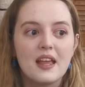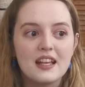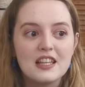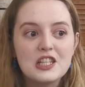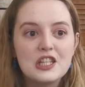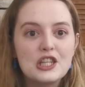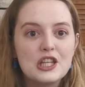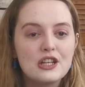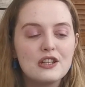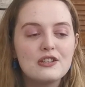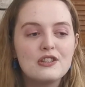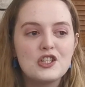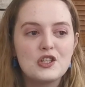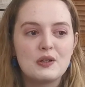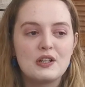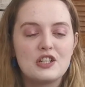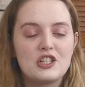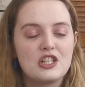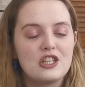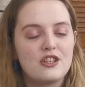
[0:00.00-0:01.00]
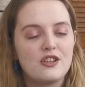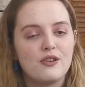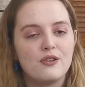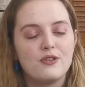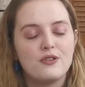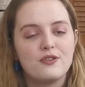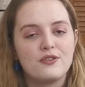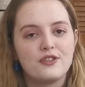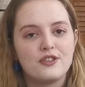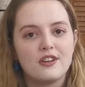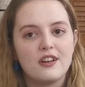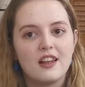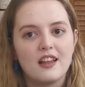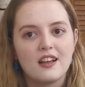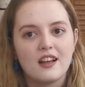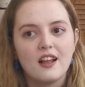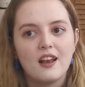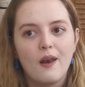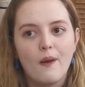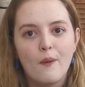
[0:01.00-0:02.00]
And so those 2 actually sold for
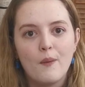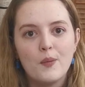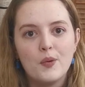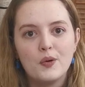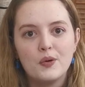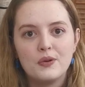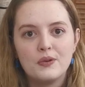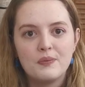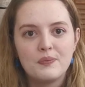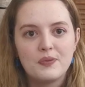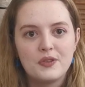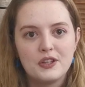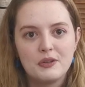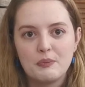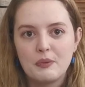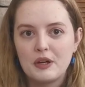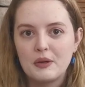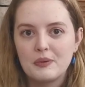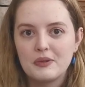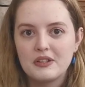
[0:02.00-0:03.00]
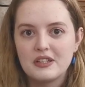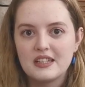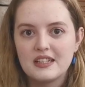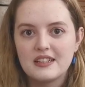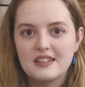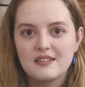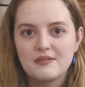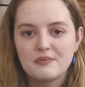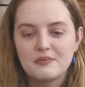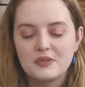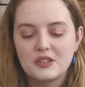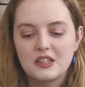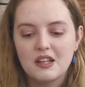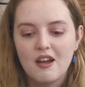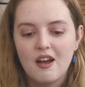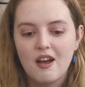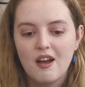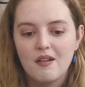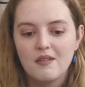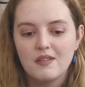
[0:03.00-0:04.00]
like a lot more than my one did,
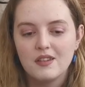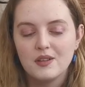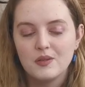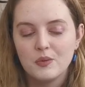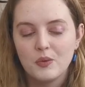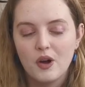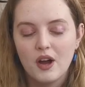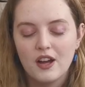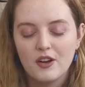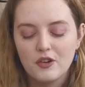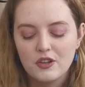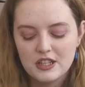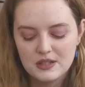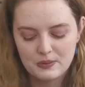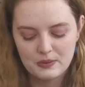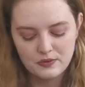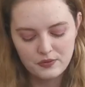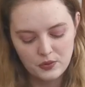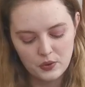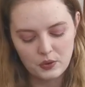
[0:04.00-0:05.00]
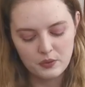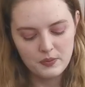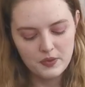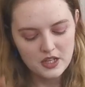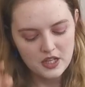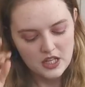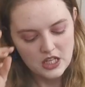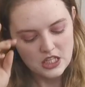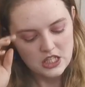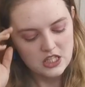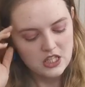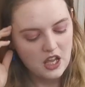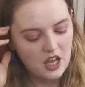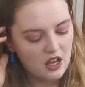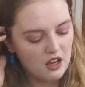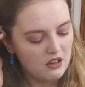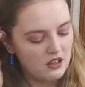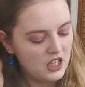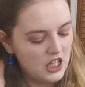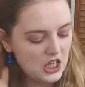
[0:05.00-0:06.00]
than what I got this one for.
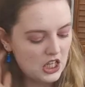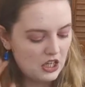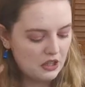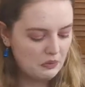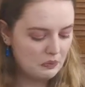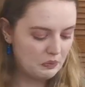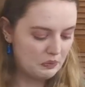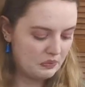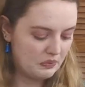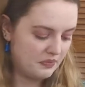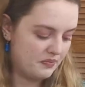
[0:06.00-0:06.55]
So, you know,